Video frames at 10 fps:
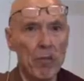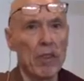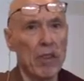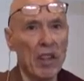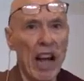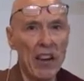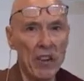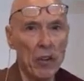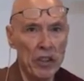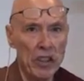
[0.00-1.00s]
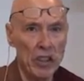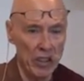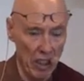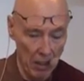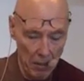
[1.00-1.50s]
the landowners,
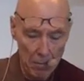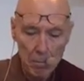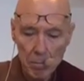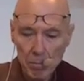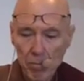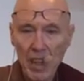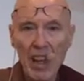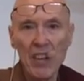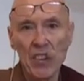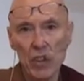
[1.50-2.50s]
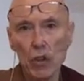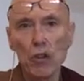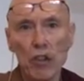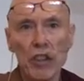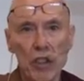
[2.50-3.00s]
and the
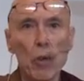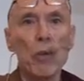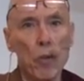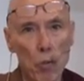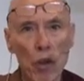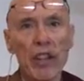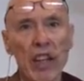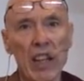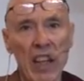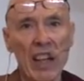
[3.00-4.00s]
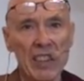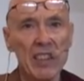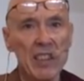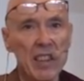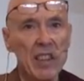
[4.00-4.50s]
Shudras, who were the working class.